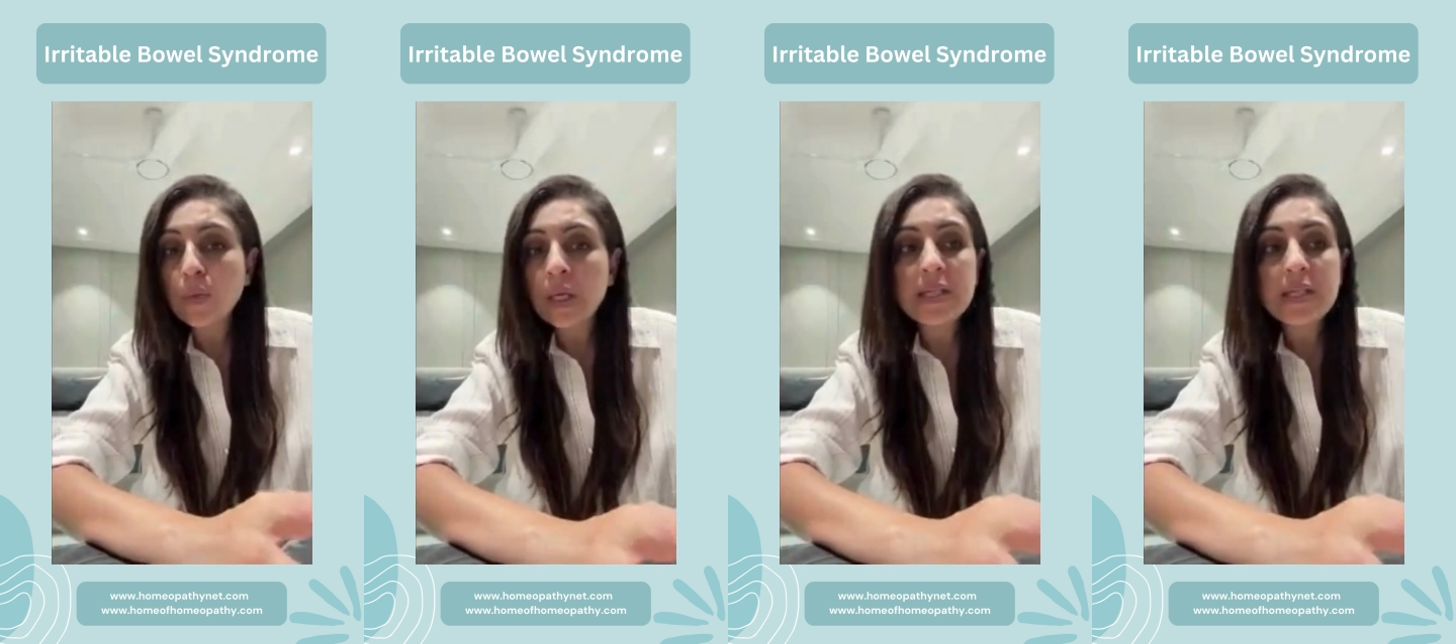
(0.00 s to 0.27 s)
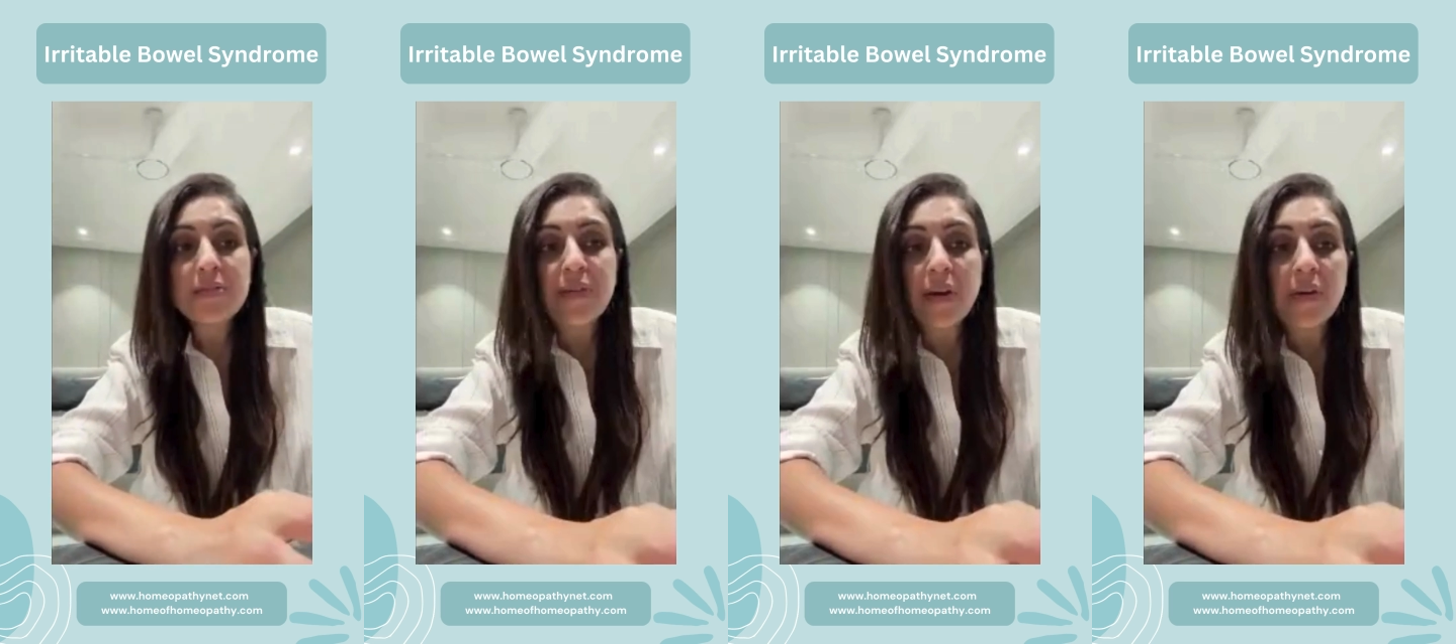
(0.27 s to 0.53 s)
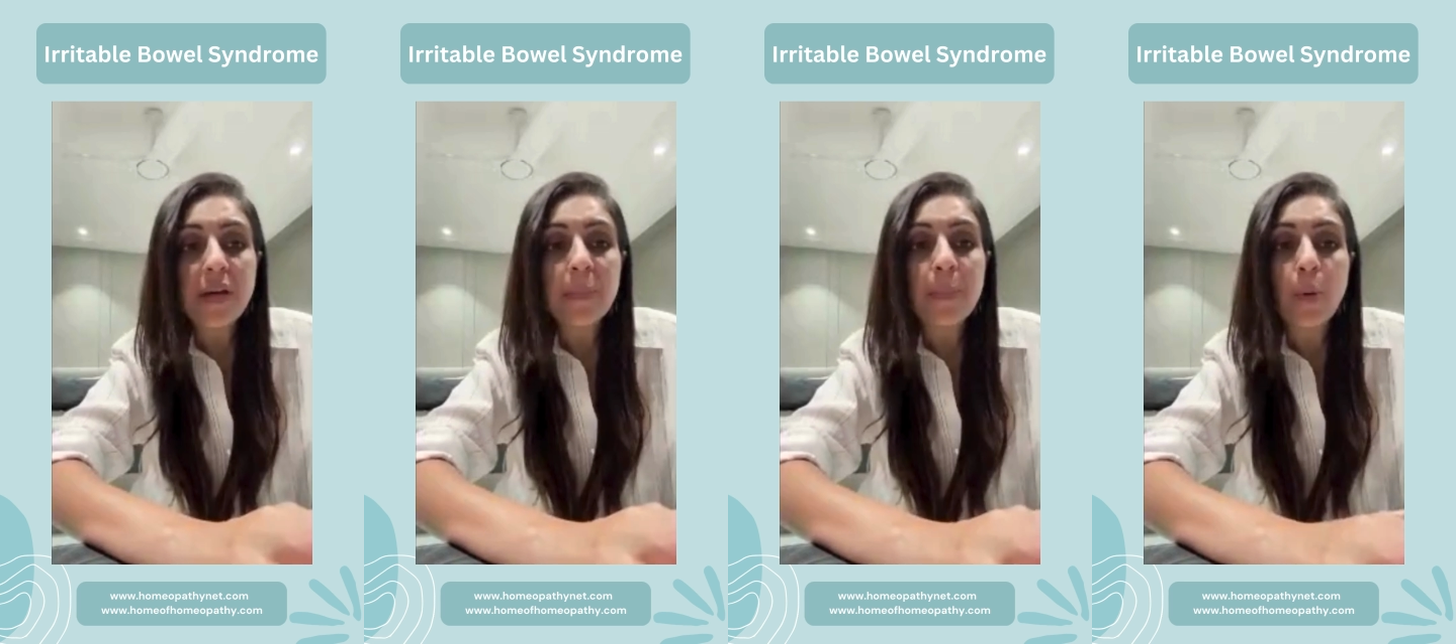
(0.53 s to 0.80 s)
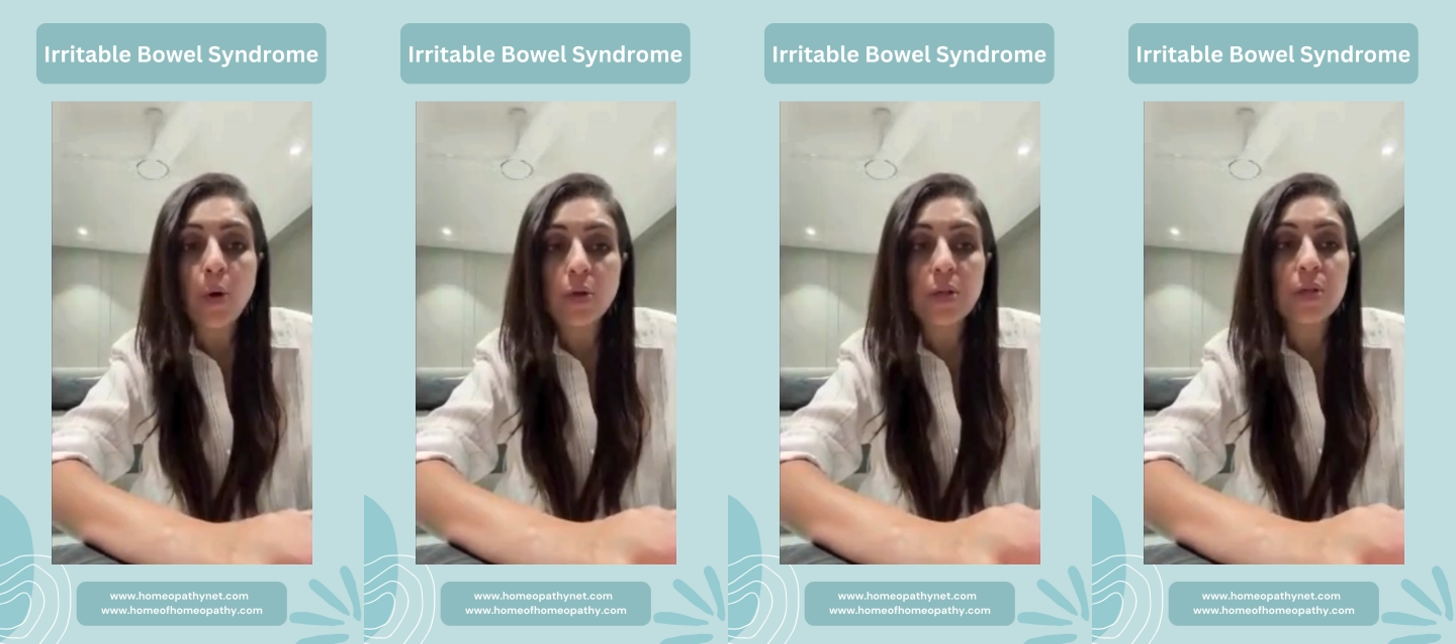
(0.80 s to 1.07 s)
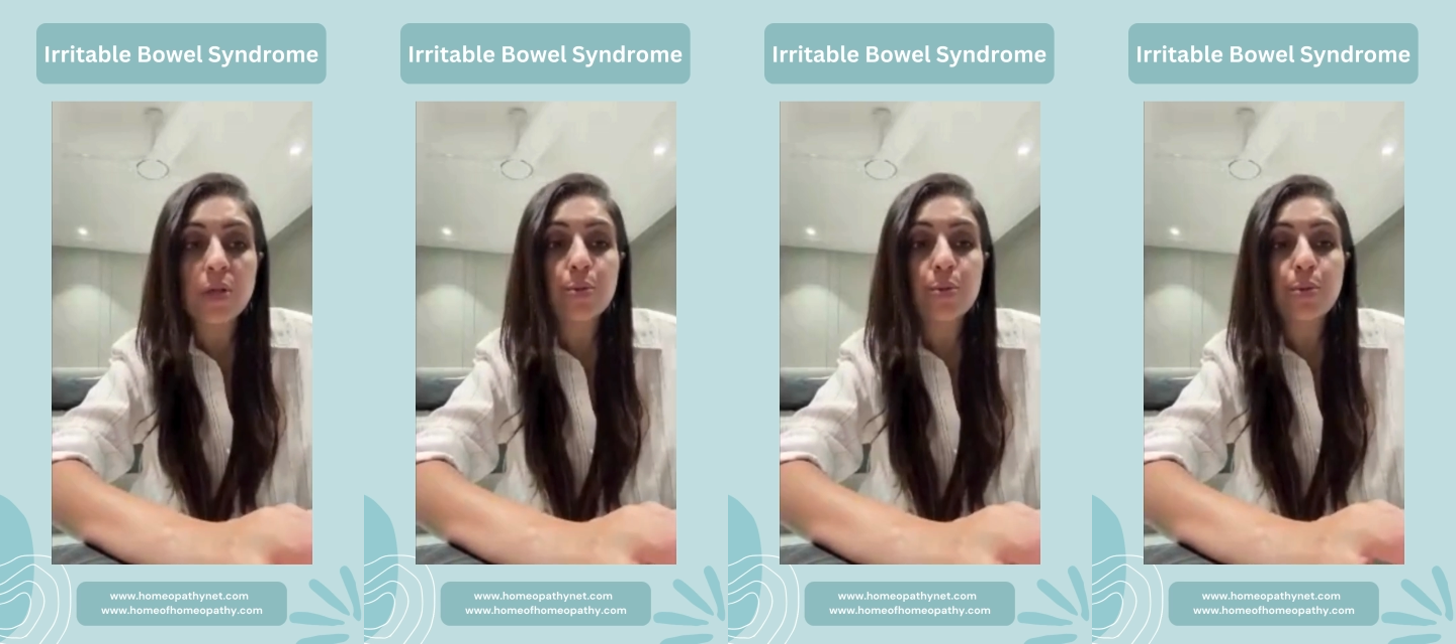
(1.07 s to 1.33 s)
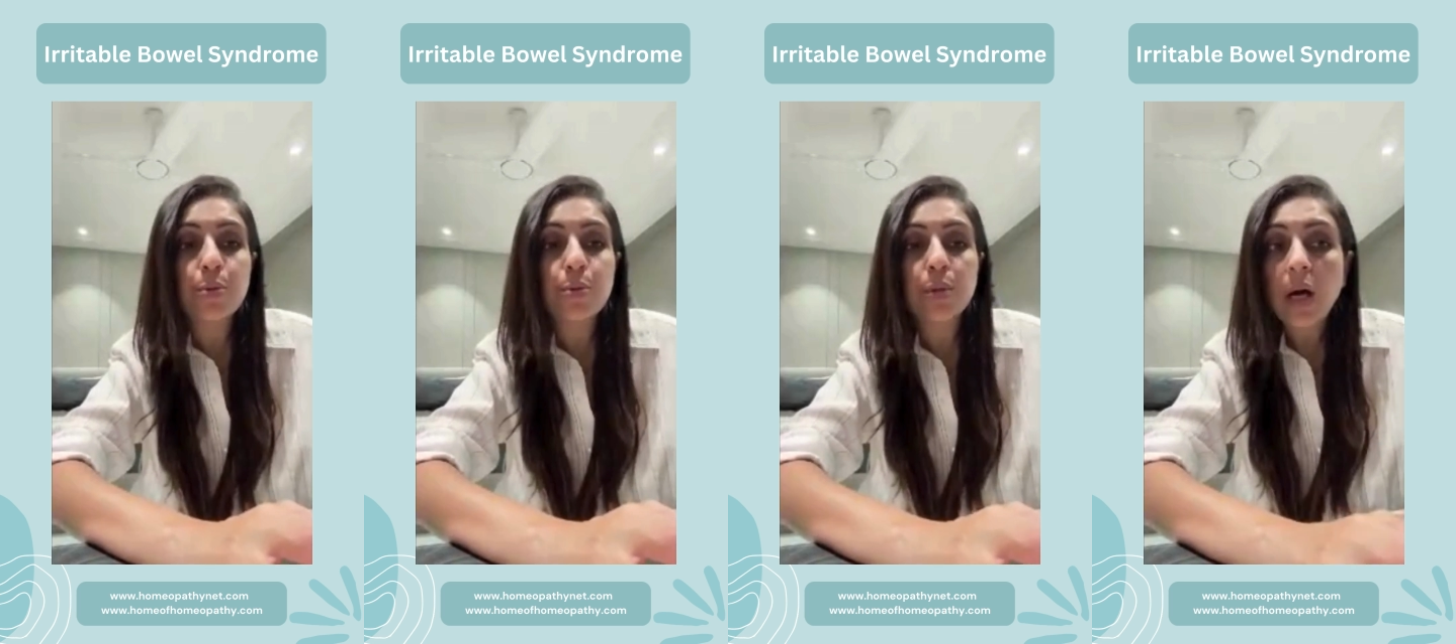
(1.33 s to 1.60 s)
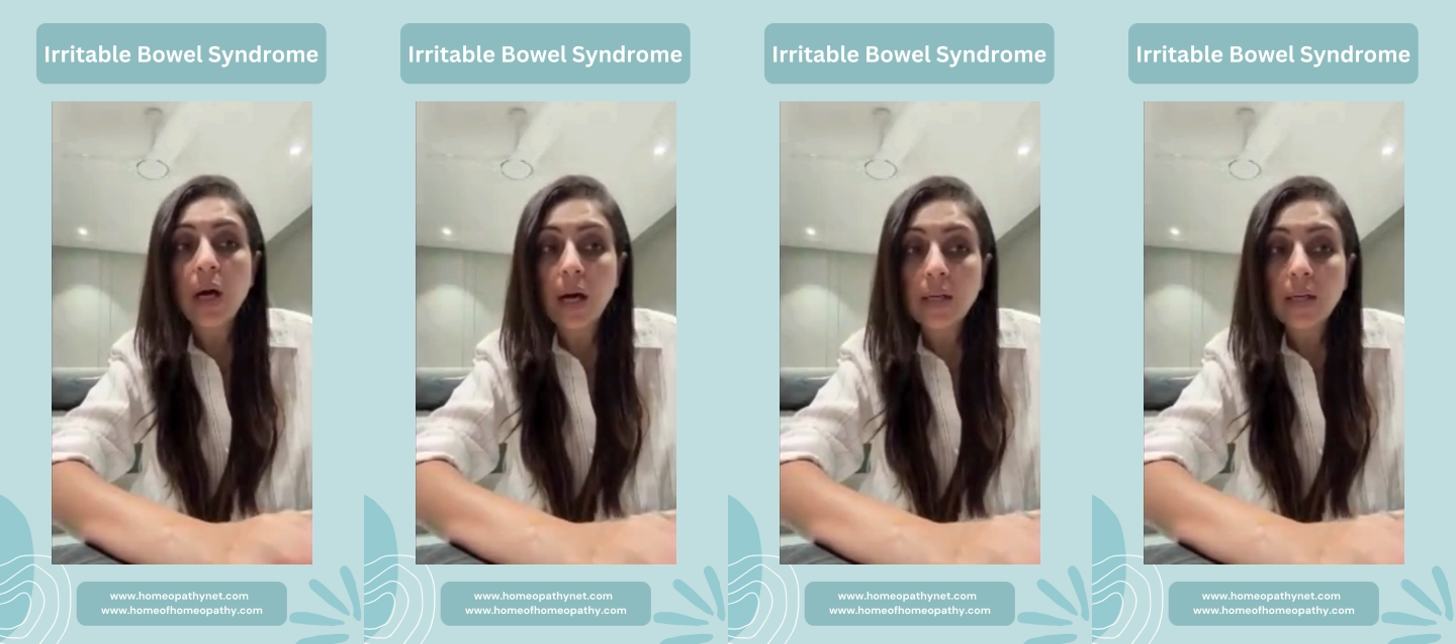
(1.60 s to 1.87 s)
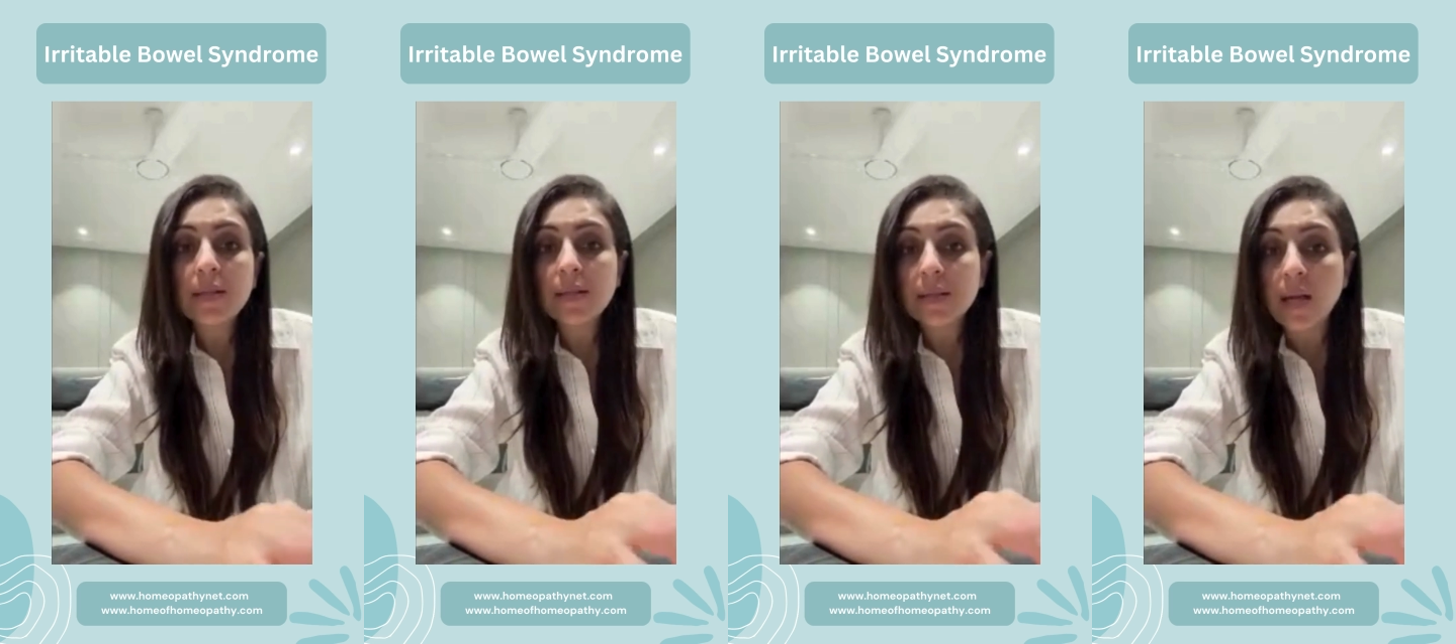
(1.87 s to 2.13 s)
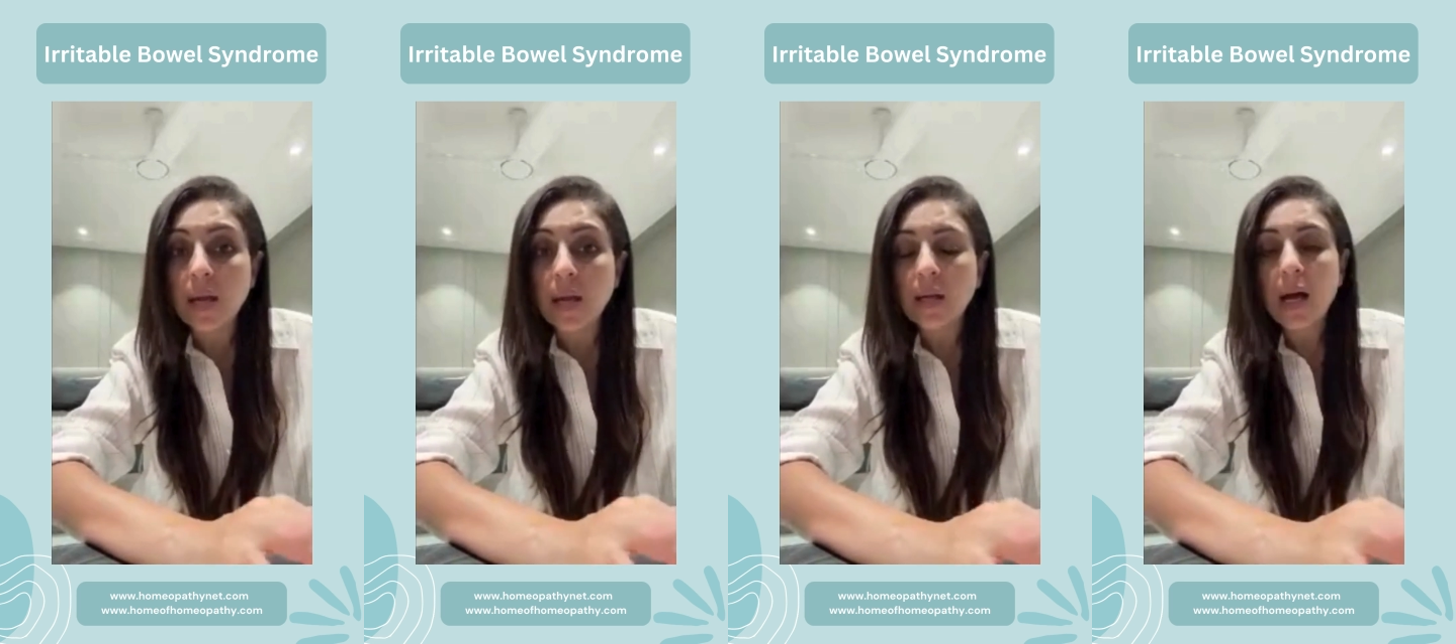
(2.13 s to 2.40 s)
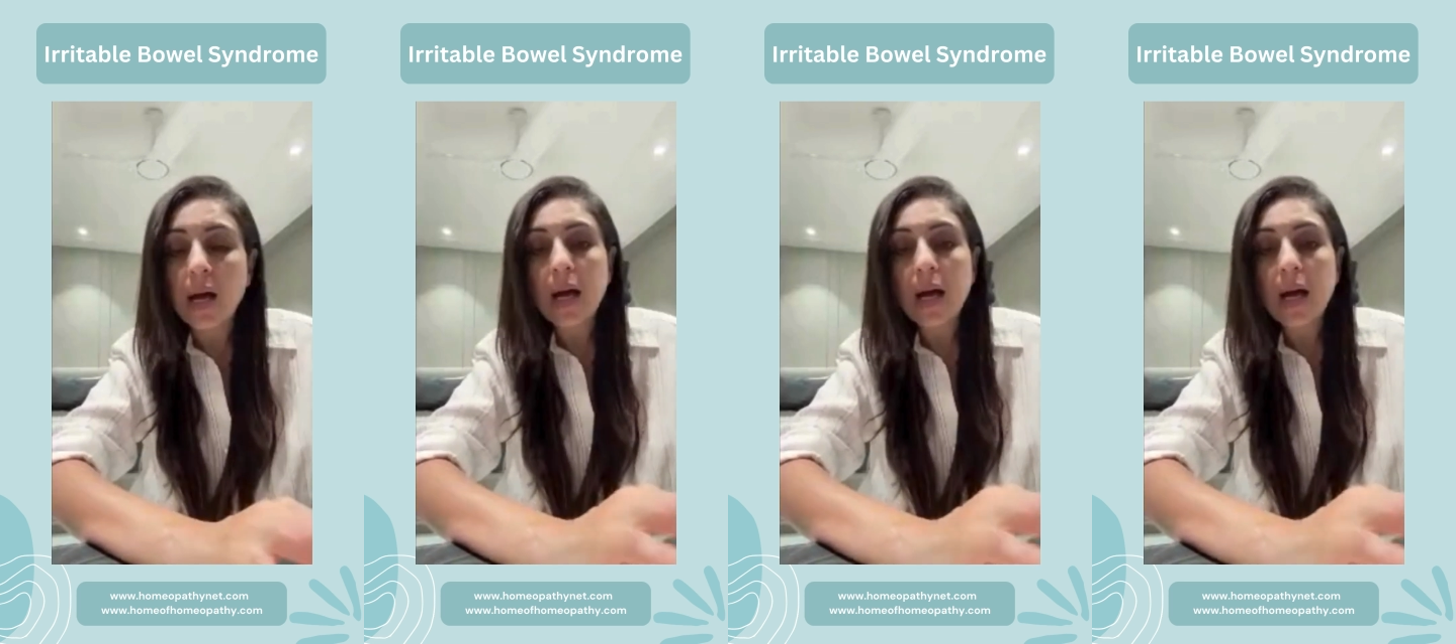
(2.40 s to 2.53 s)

it's very important to understand.